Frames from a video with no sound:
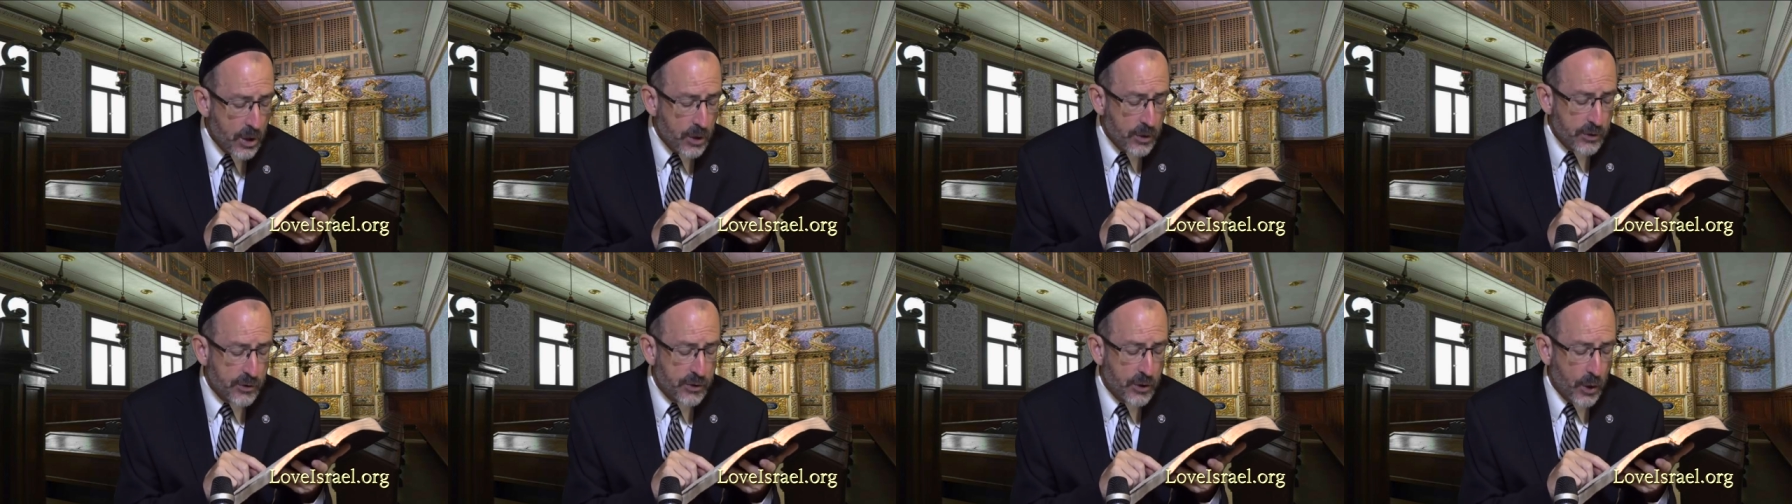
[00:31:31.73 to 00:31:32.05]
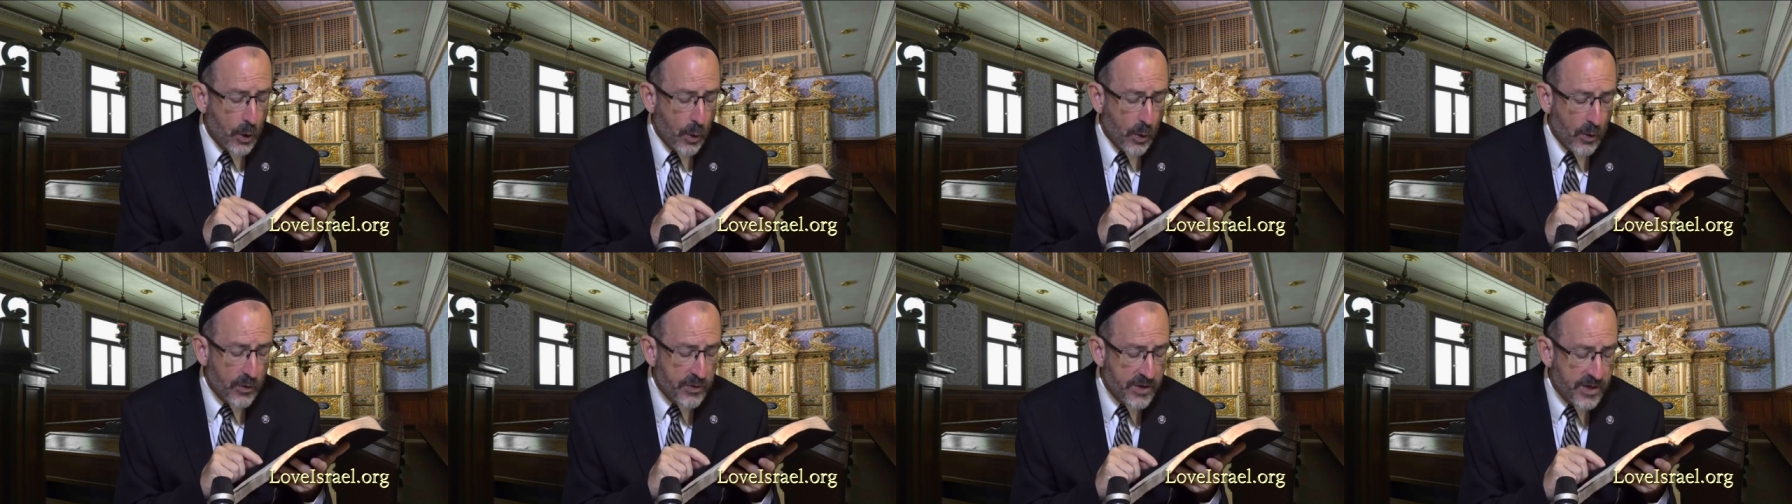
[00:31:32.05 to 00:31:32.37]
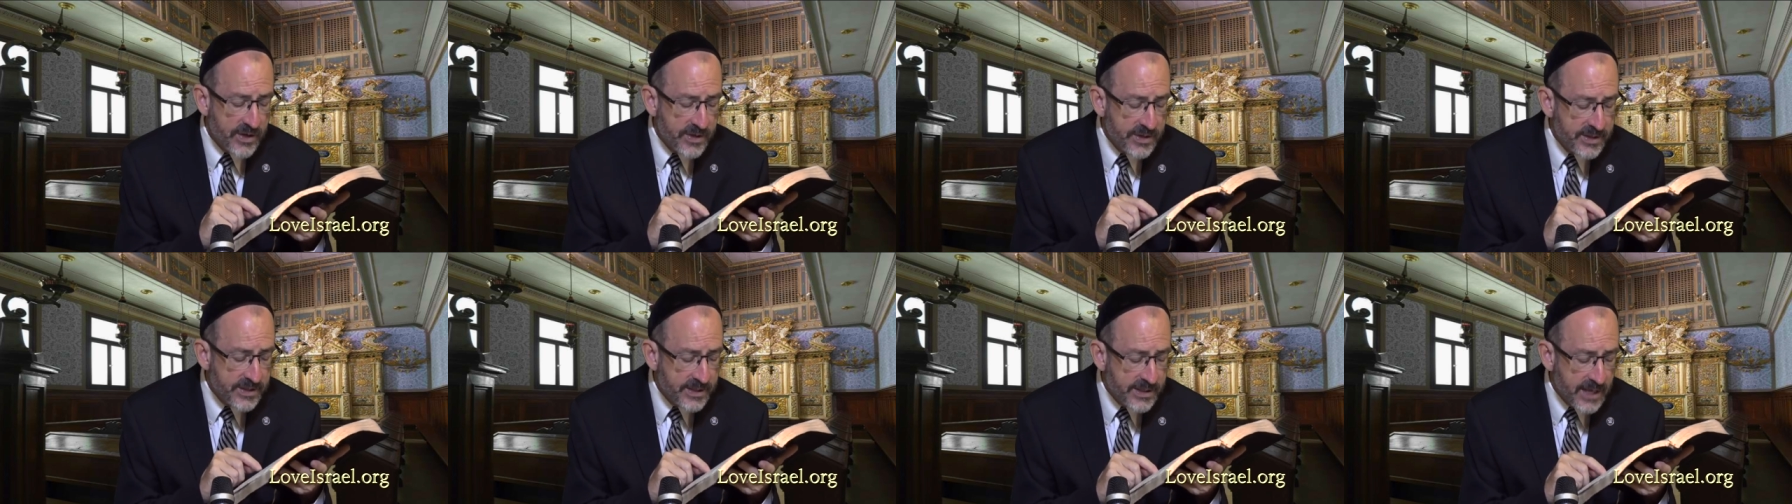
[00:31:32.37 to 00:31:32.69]
So
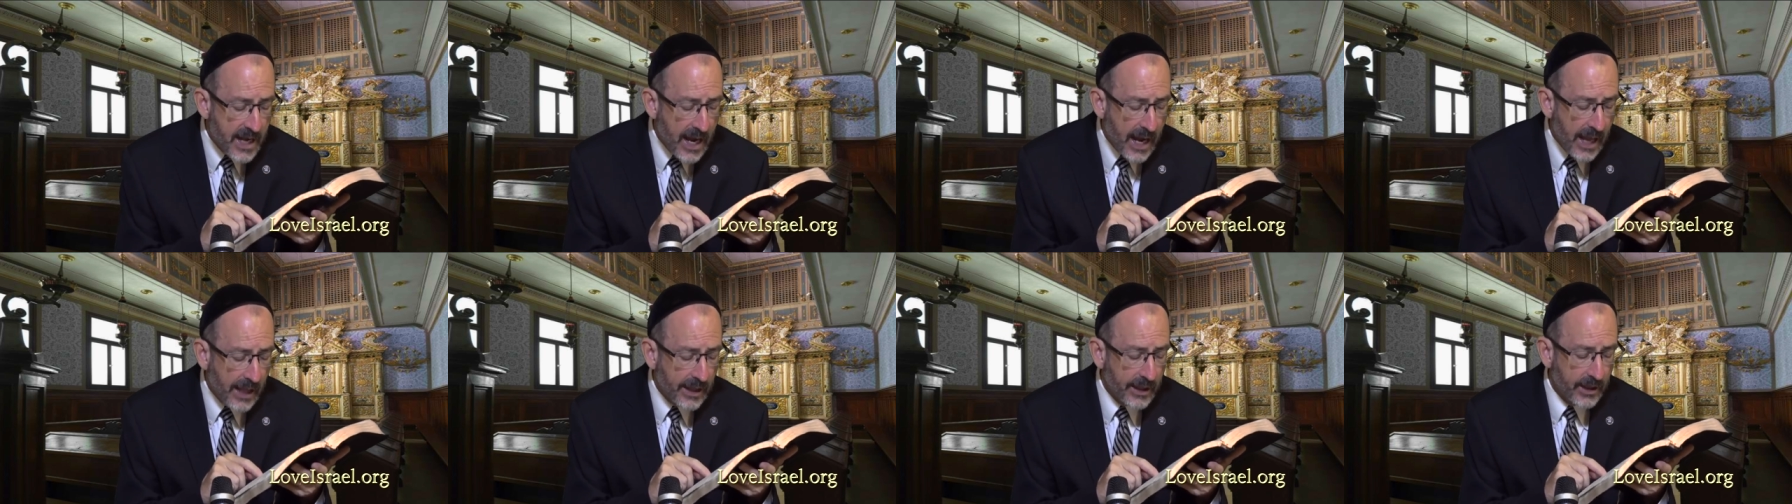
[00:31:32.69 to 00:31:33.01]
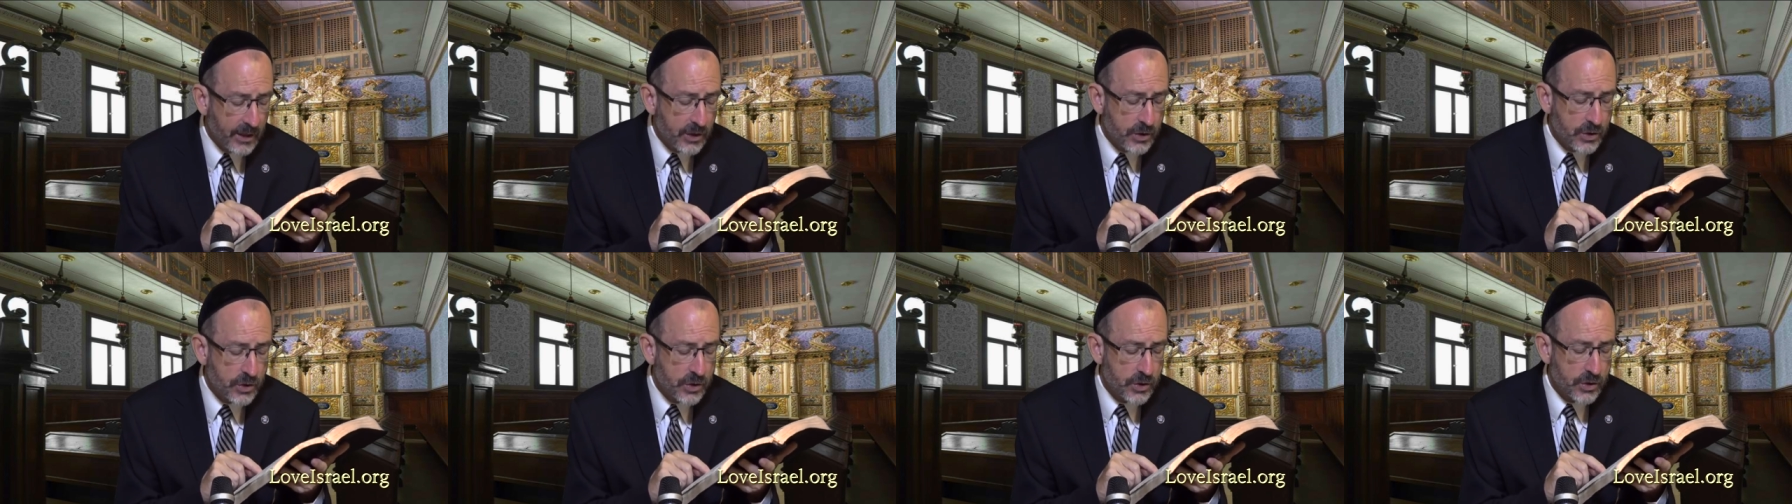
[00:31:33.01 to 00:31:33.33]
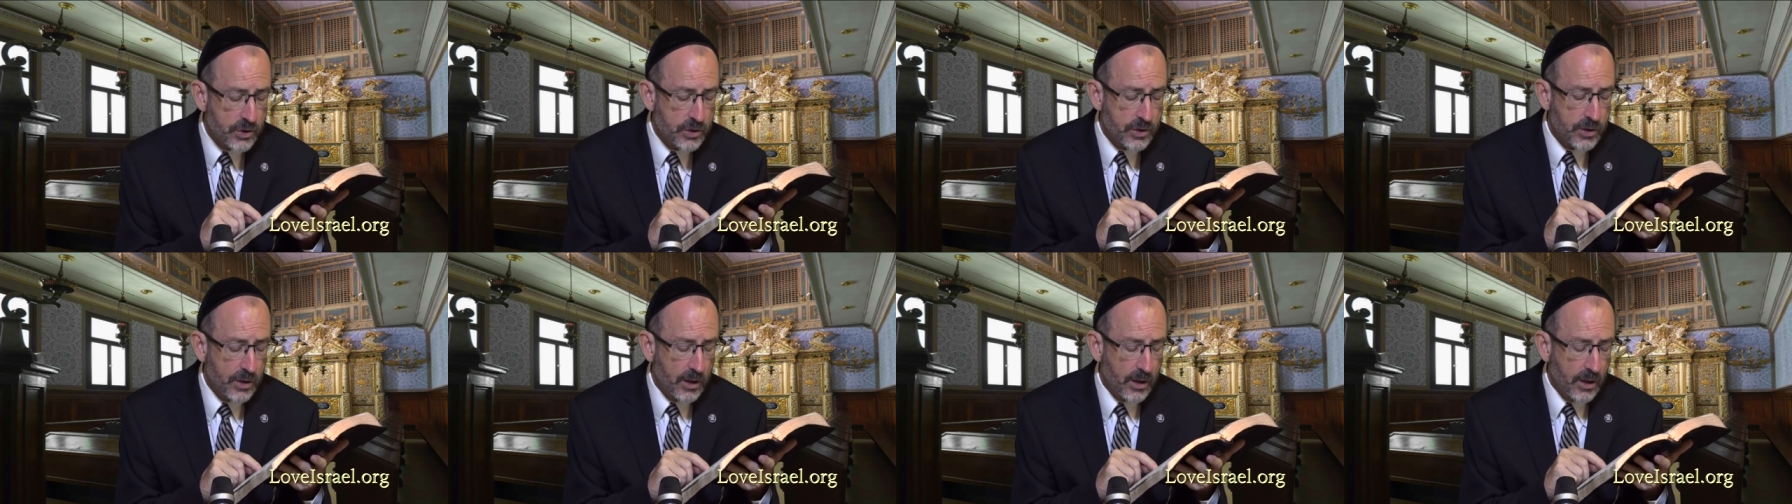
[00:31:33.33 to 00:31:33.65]
the
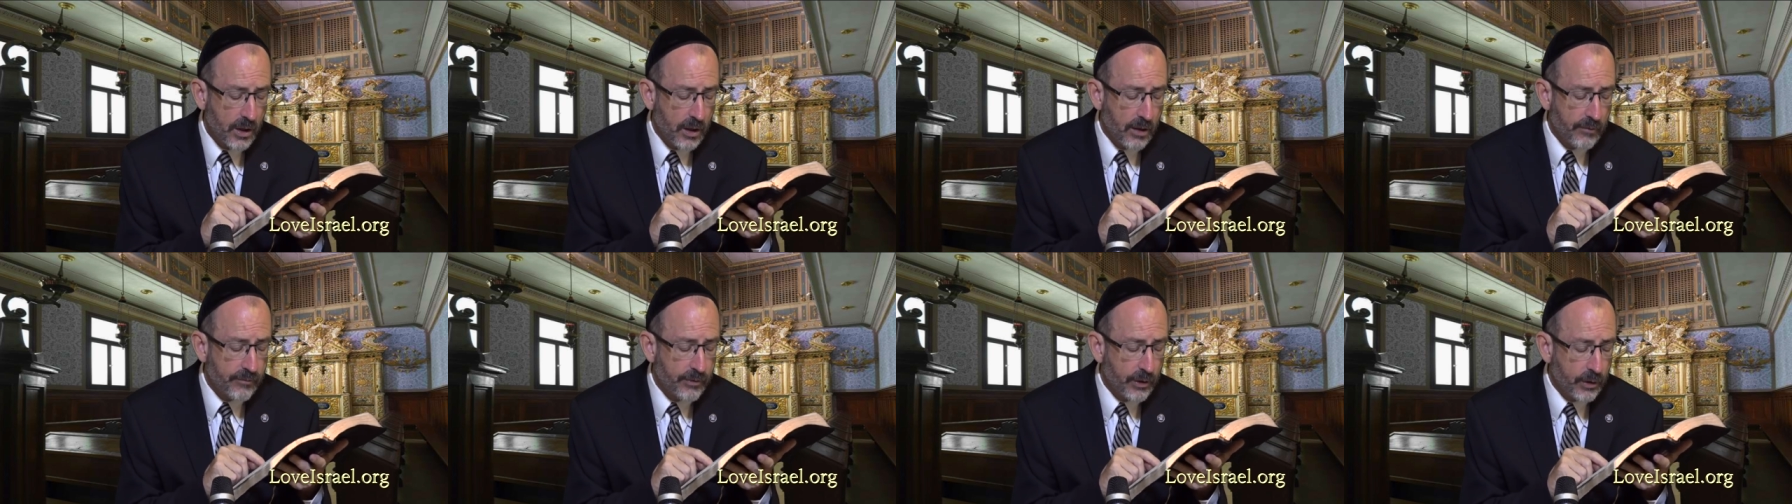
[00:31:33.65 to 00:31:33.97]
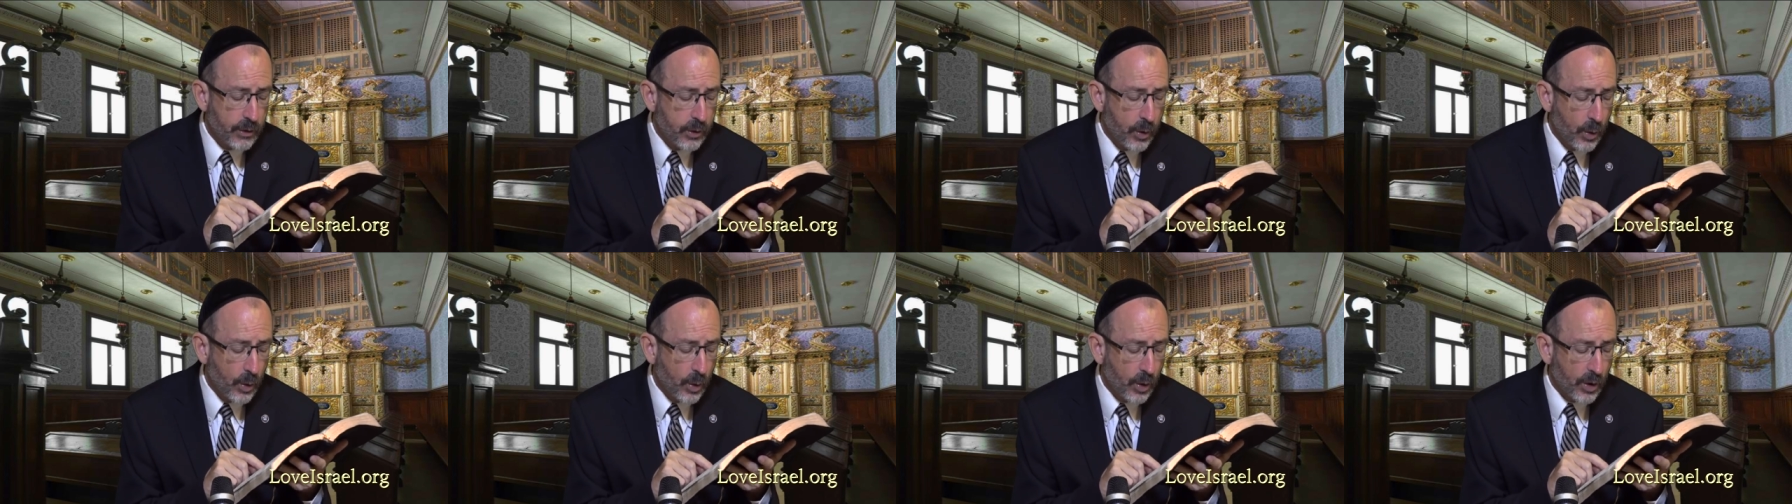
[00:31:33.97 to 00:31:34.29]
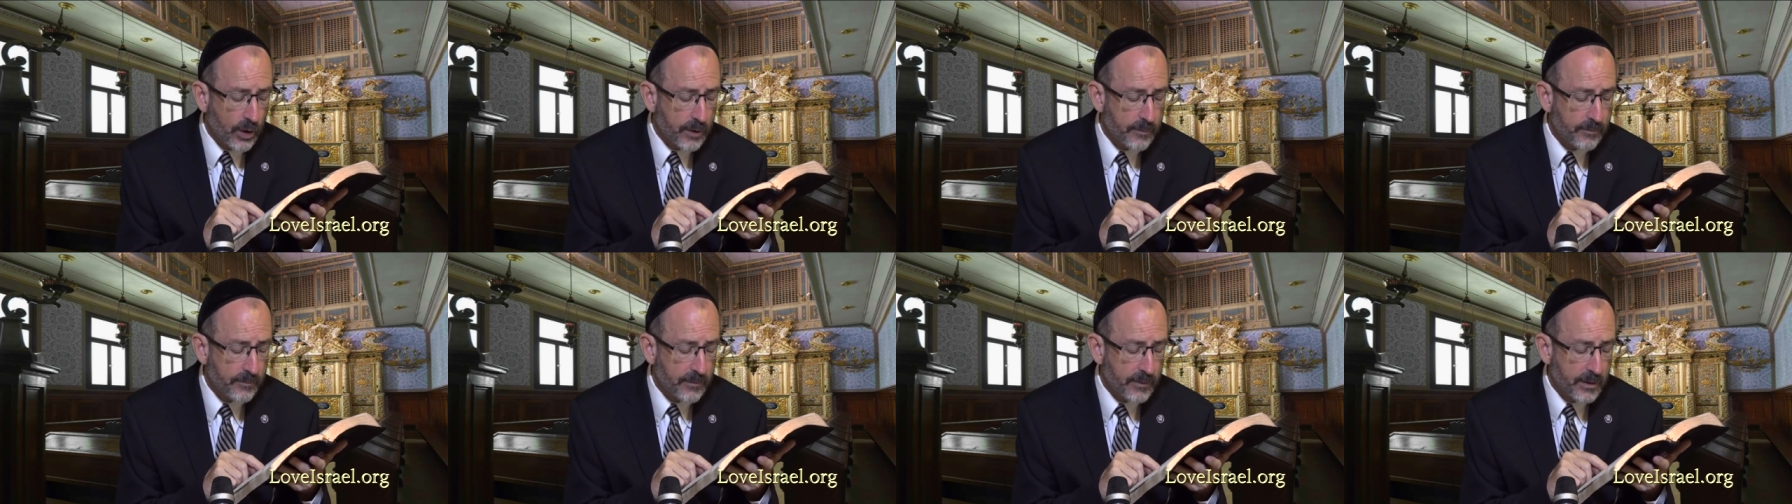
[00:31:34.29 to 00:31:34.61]
knowledge of the
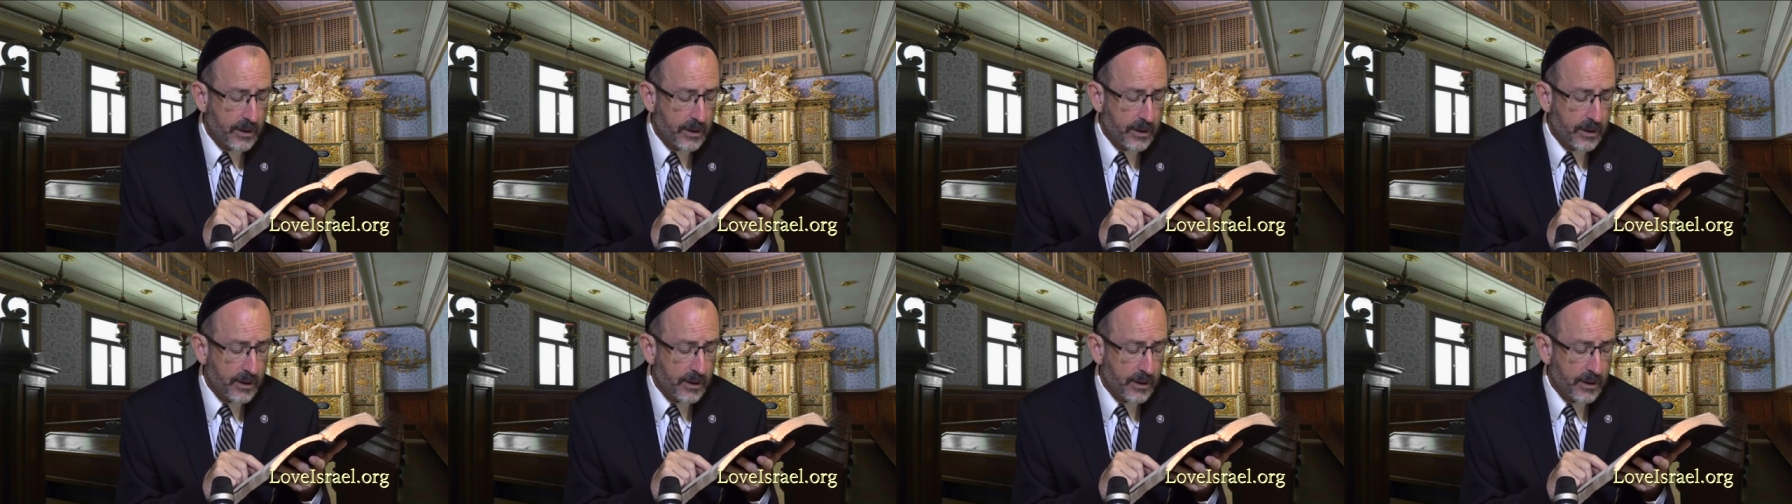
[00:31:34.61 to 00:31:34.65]
Lord